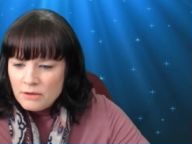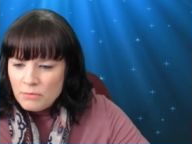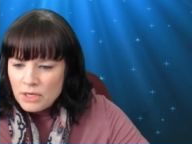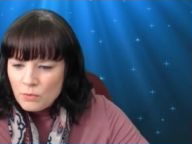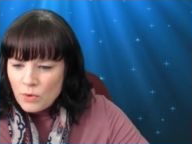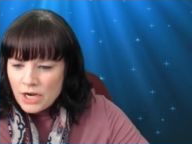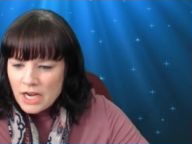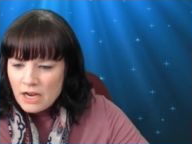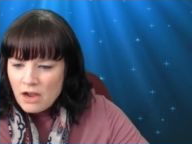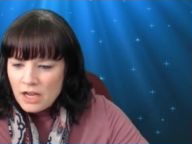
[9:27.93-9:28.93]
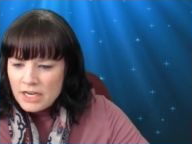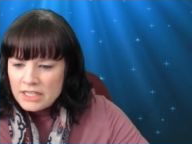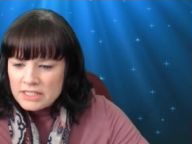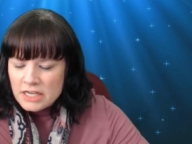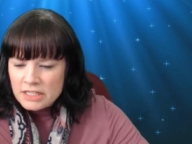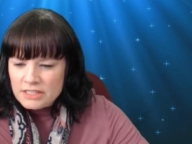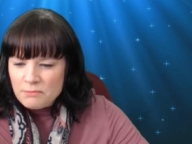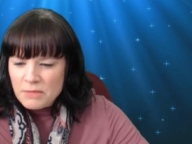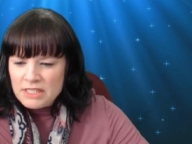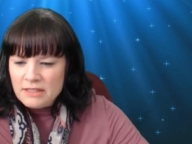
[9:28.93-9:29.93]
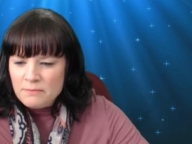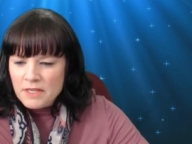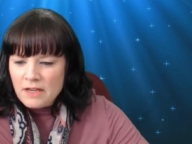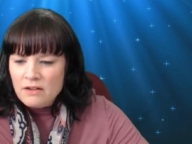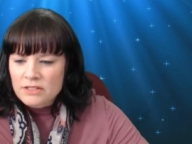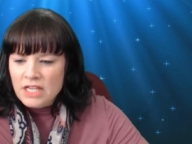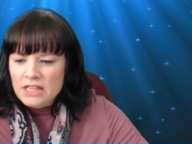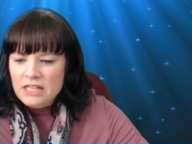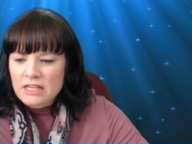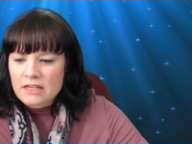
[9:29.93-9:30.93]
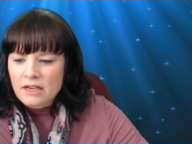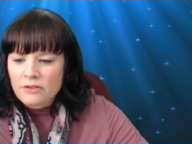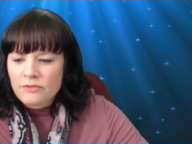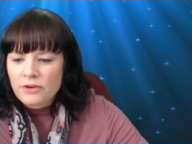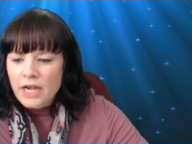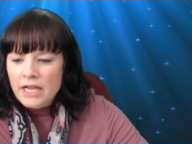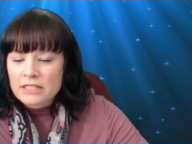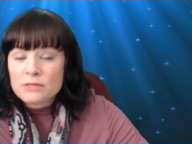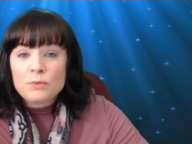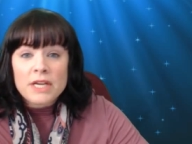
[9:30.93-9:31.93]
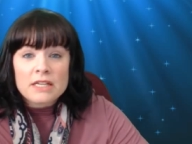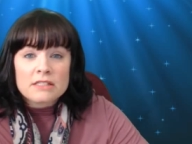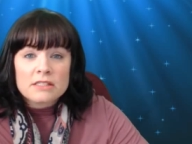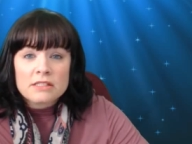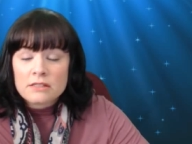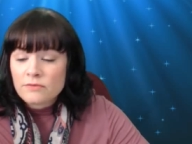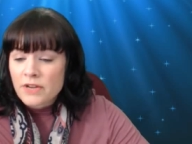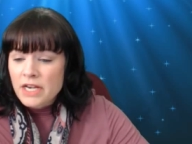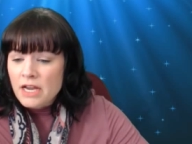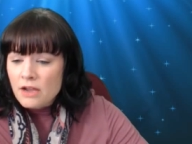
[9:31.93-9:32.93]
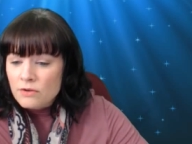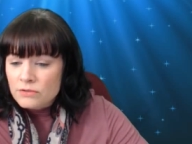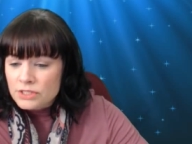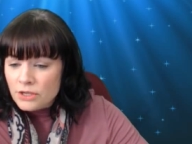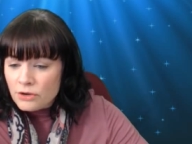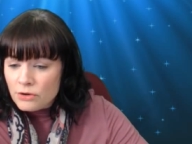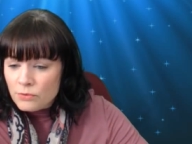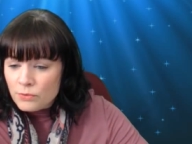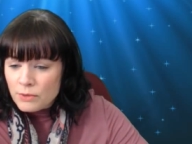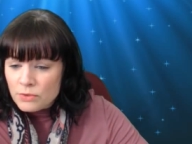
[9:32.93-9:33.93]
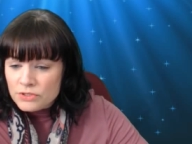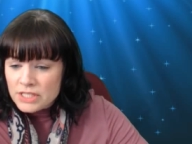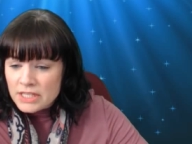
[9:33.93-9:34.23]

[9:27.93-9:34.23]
been working on. He's going to submit something else, I think, for next week's video. So we will see